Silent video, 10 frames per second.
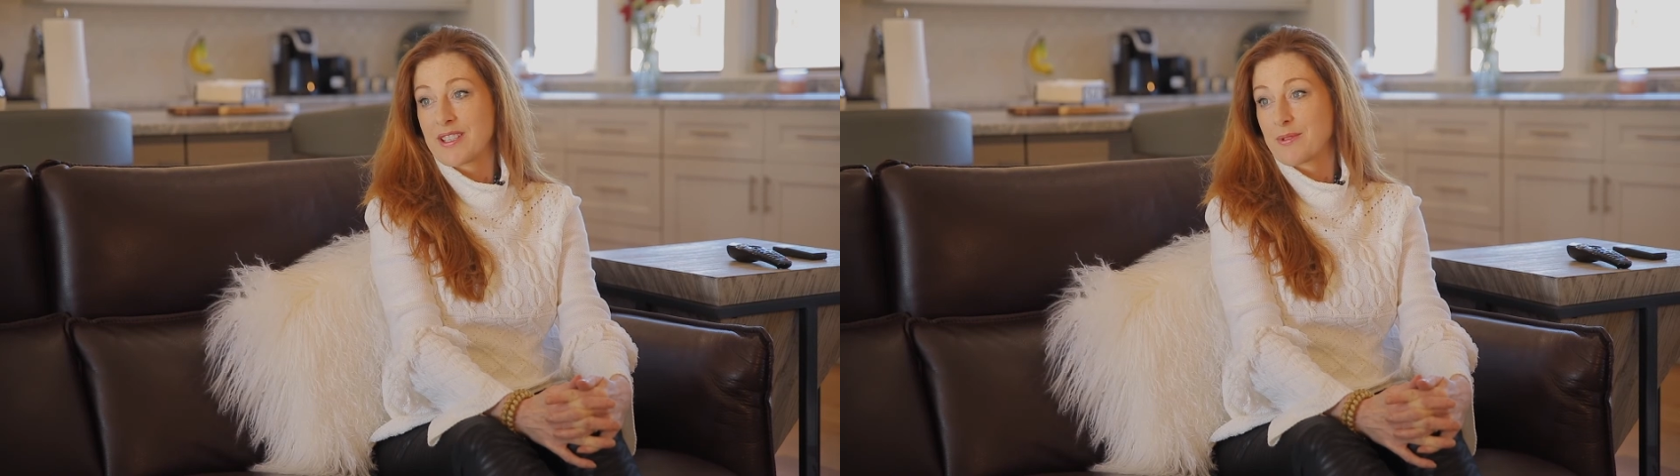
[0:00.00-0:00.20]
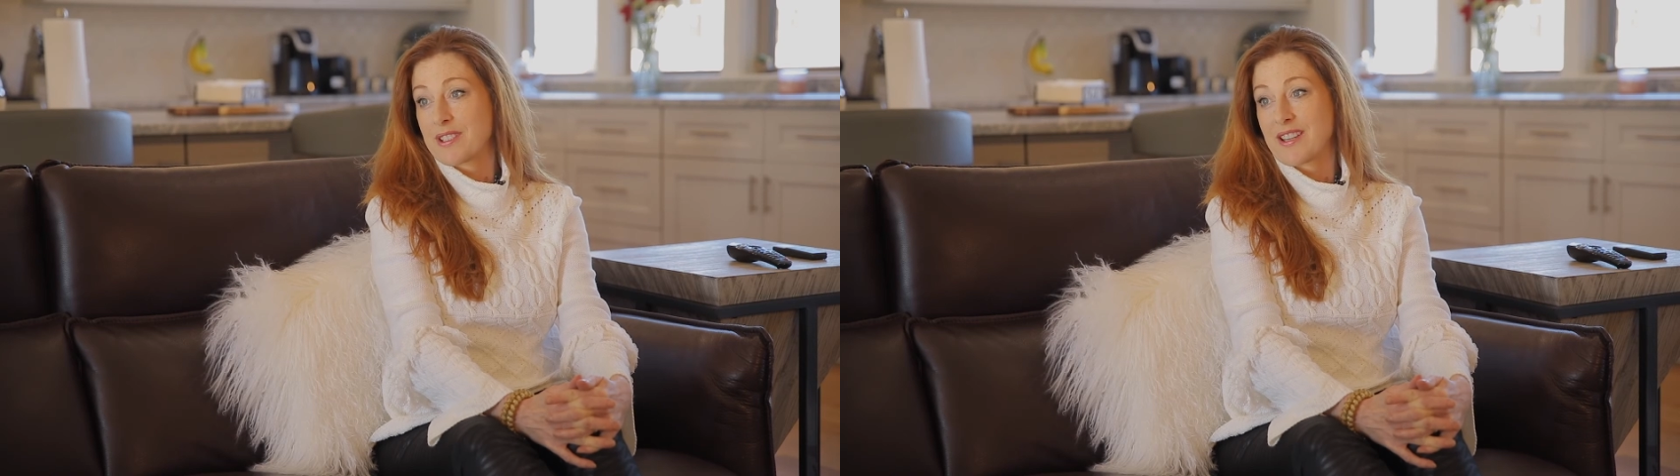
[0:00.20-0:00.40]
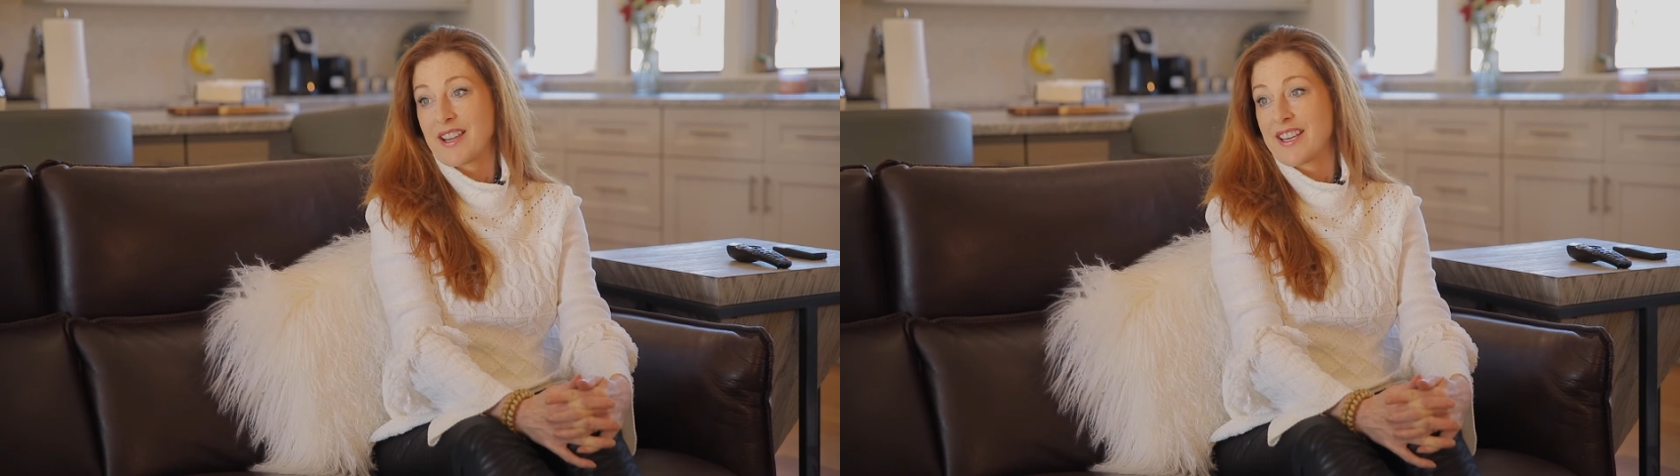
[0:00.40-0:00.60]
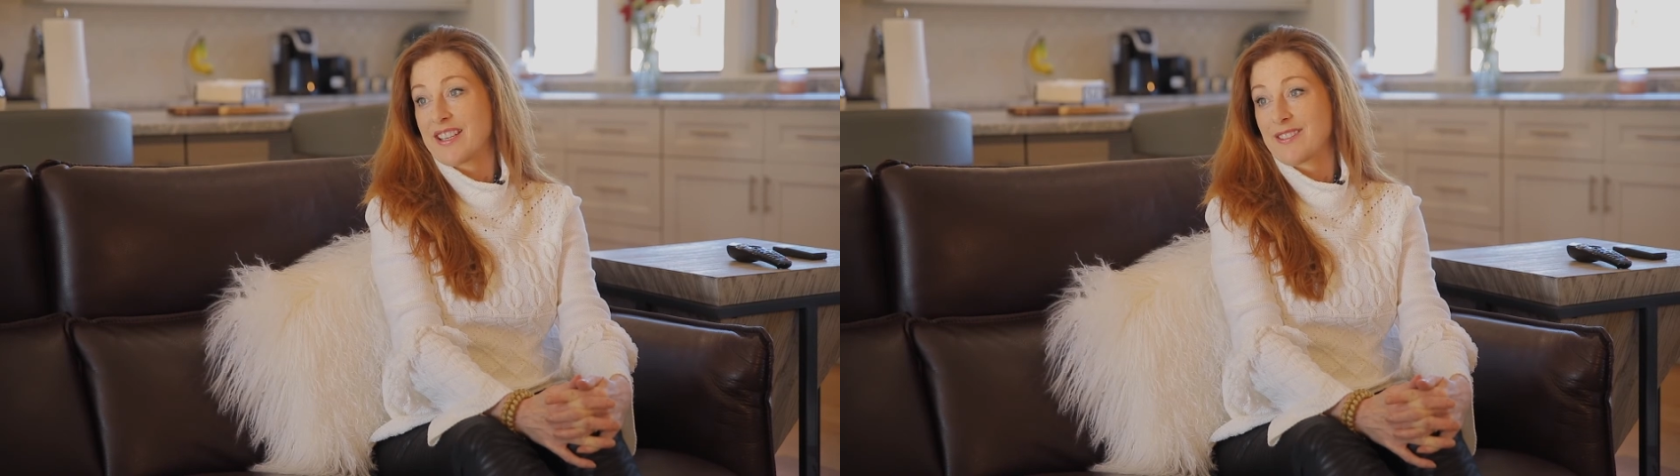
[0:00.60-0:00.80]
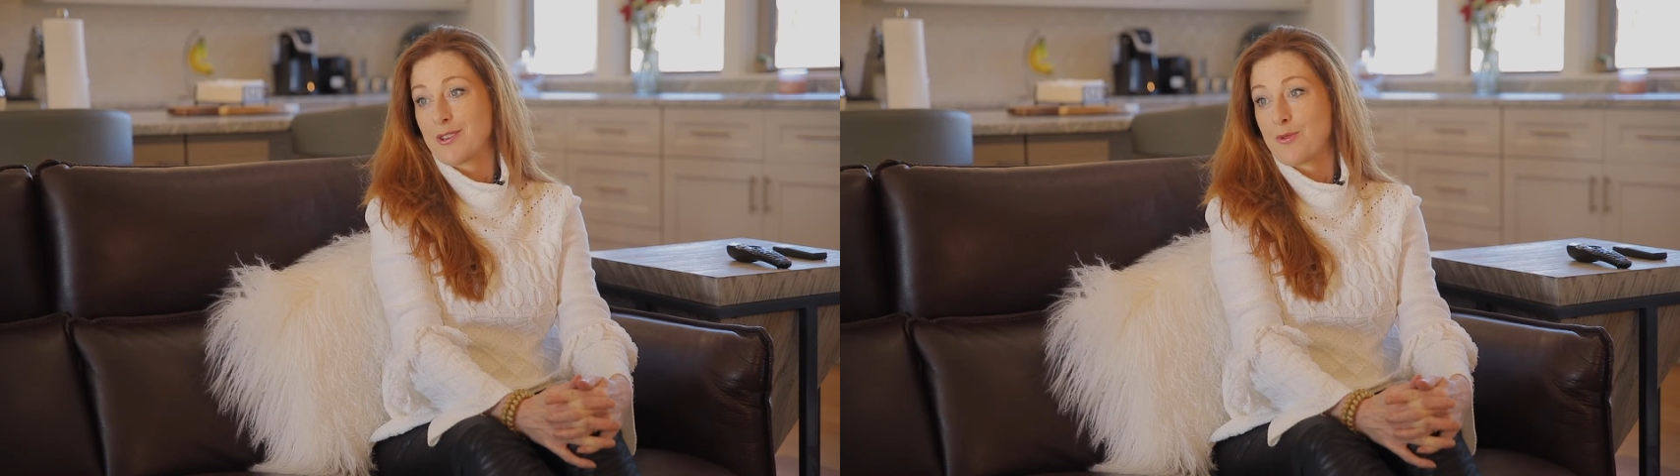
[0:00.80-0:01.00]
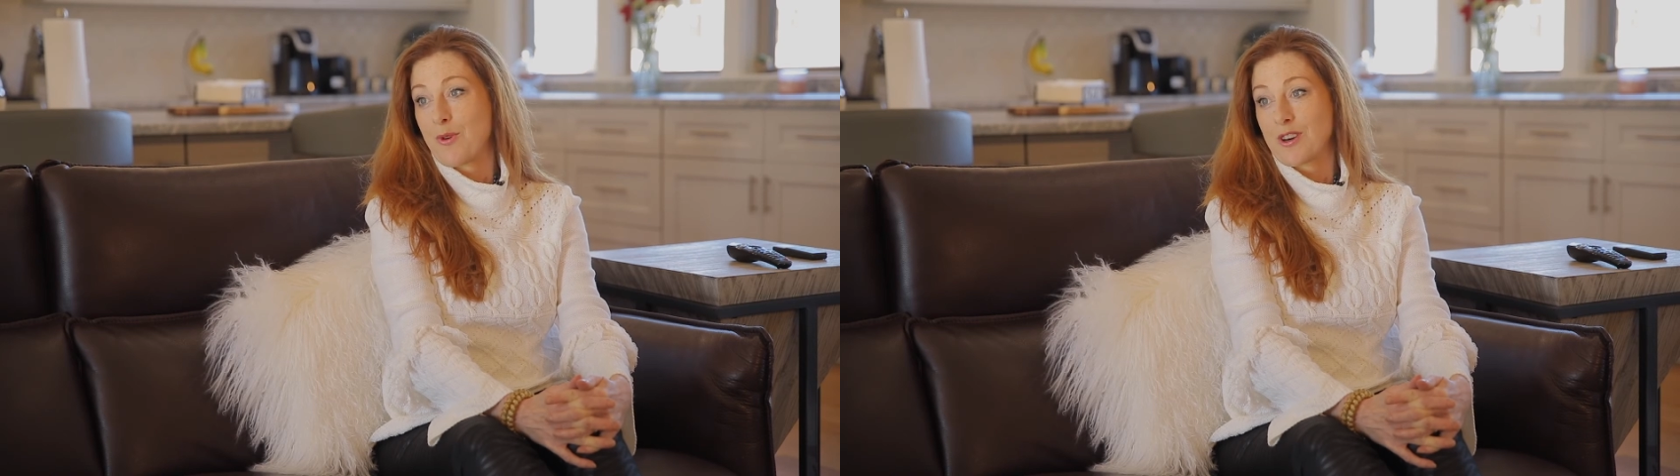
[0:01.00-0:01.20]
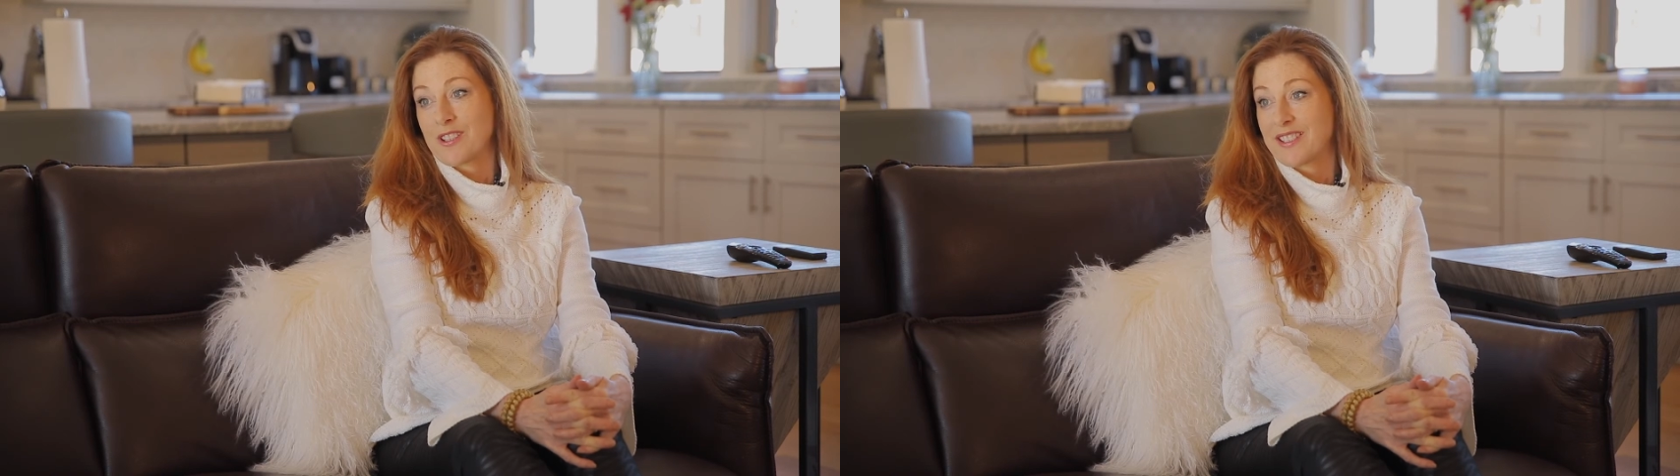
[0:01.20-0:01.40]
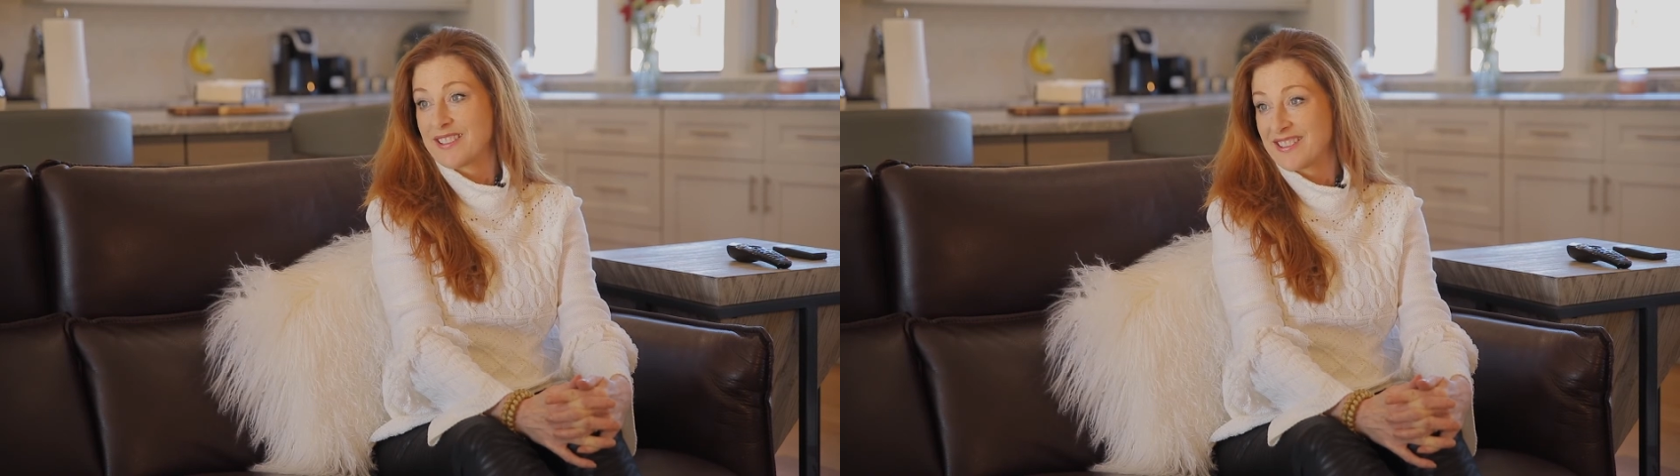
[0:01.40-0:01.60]
it was like New
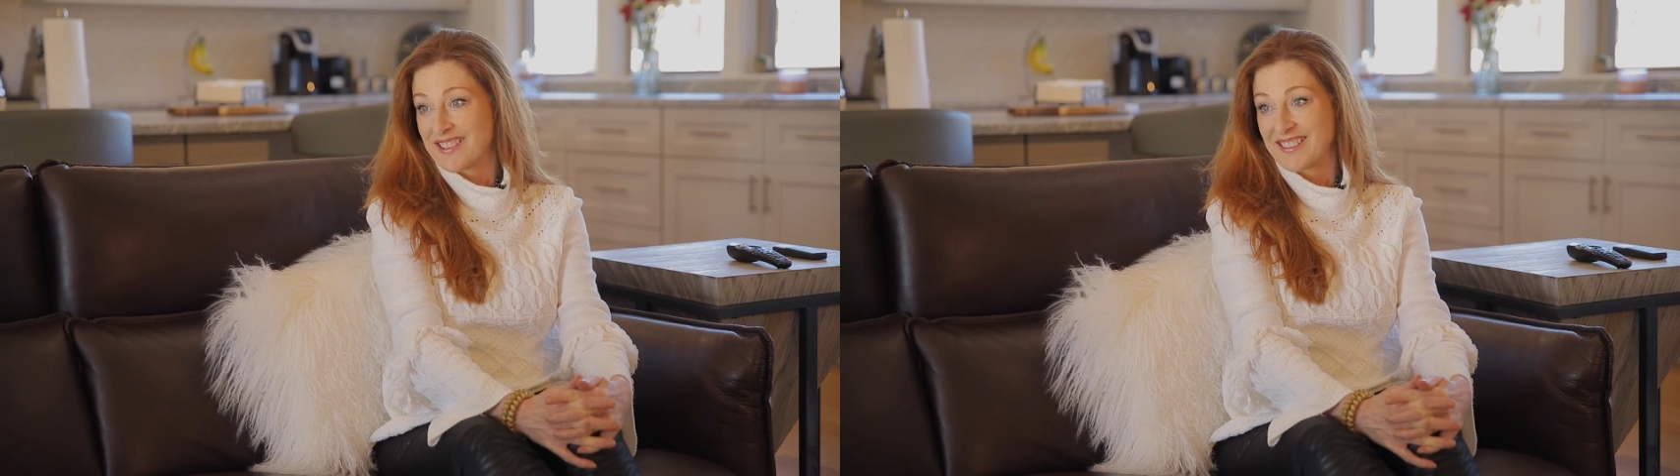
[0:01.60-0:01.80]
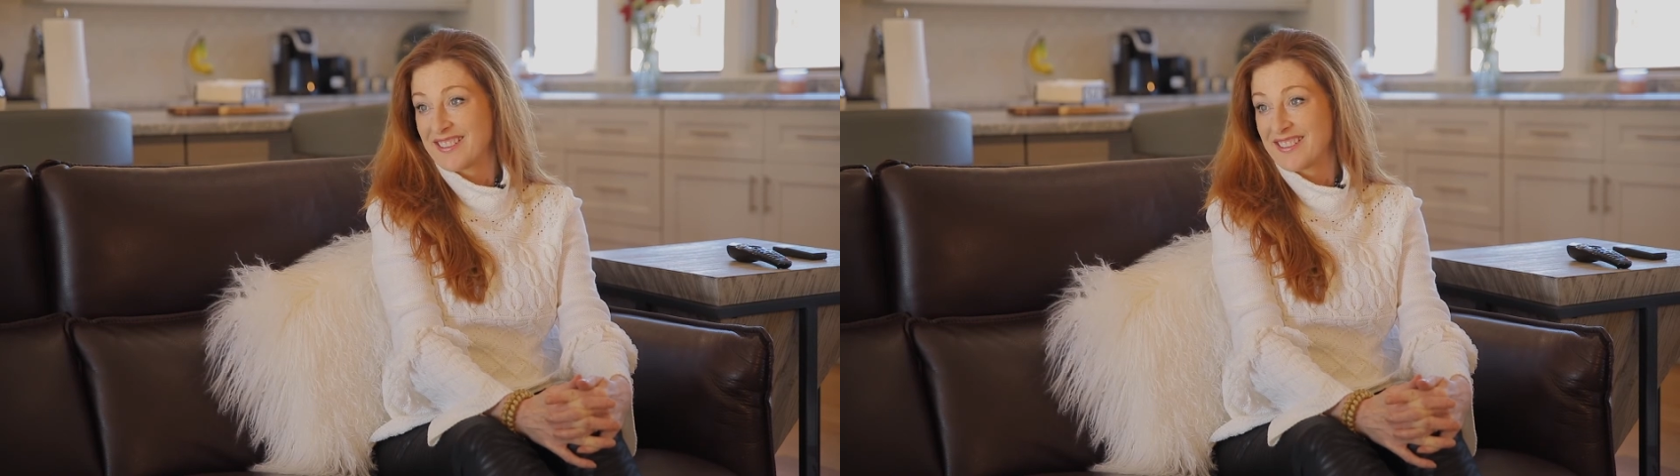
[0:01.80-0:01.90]
Orleans,